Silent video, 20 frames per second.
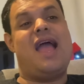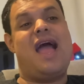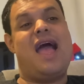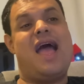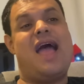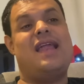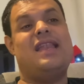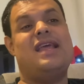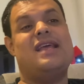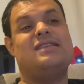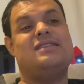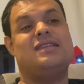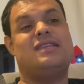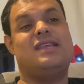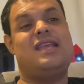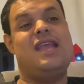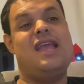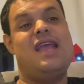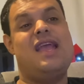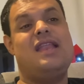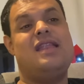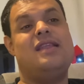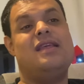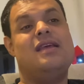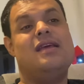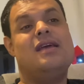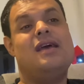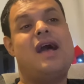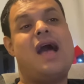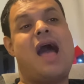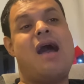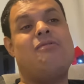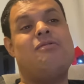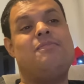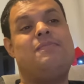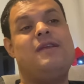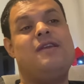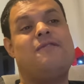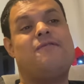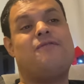had as a kid, I
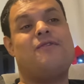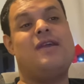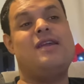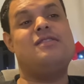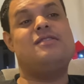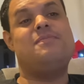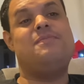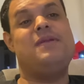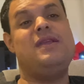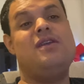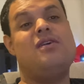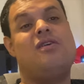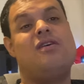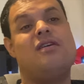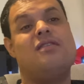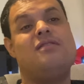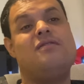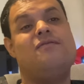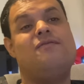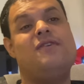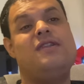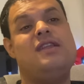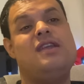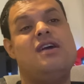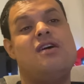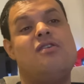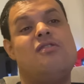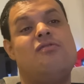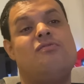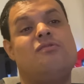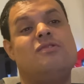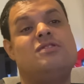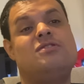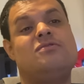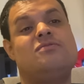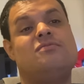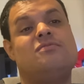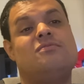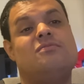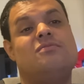would be afraid to be on video, which
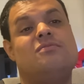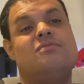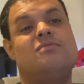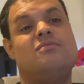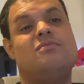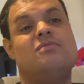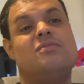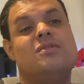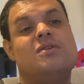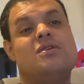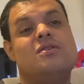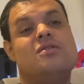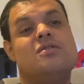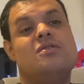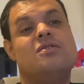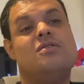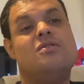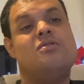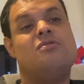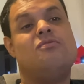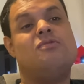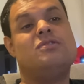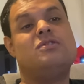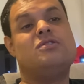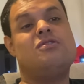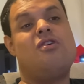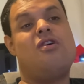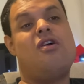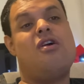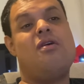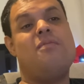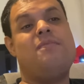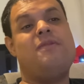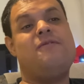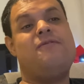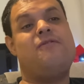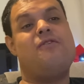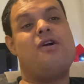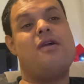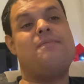was long
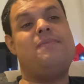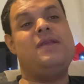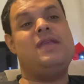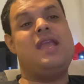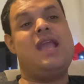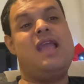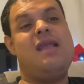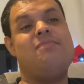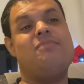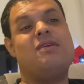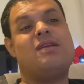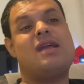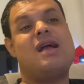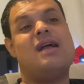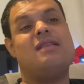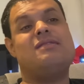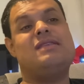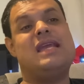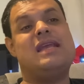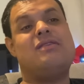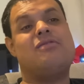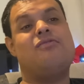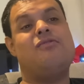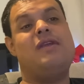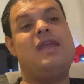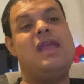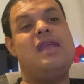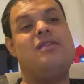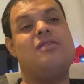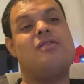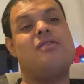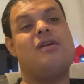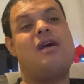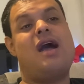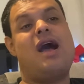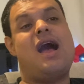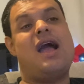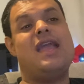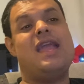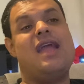before I became the content creator
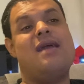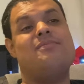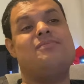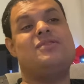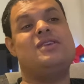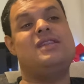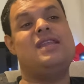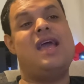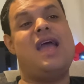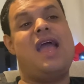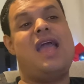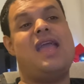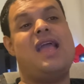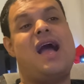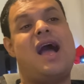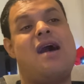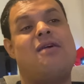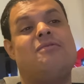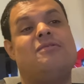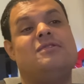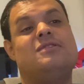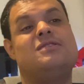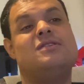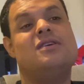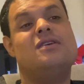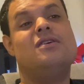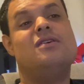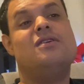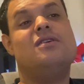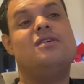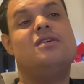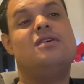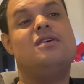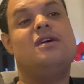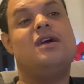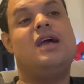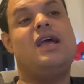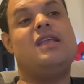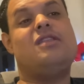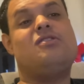I am today. I was
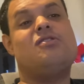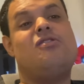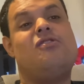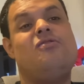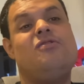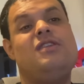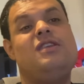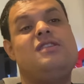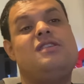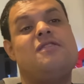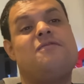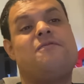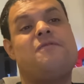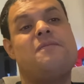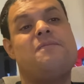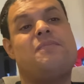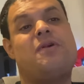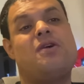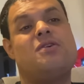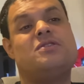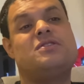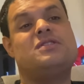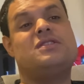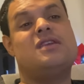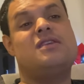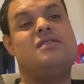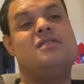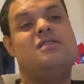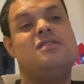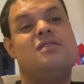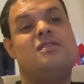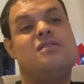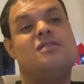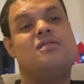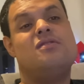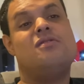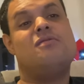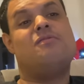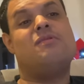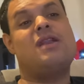a totally different person.
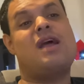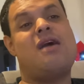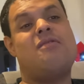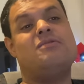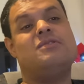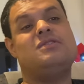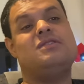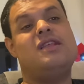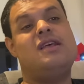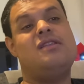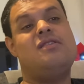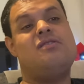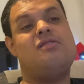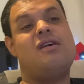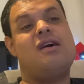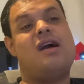When I was little,